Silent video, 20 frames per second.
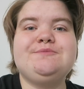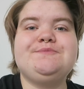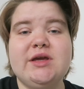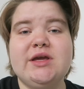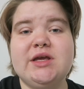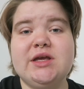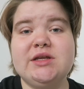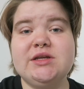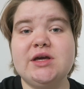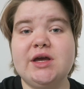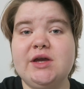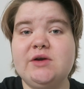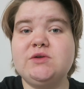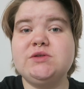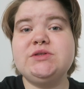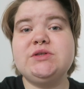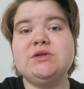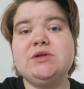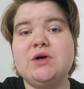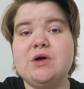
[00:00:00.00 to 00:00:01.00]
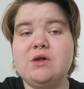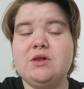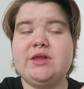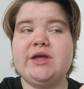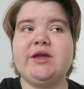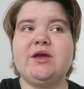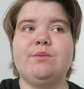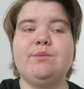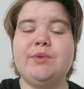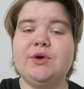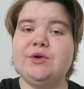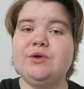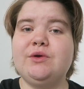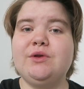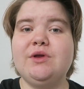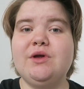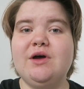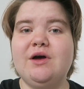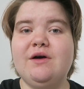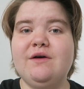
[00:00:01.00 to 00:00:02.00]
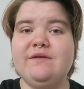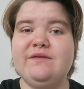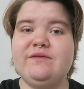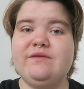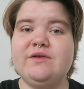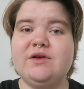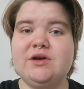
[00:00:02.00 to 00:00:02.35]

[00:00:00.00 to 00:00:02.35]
And I also got like a bottle of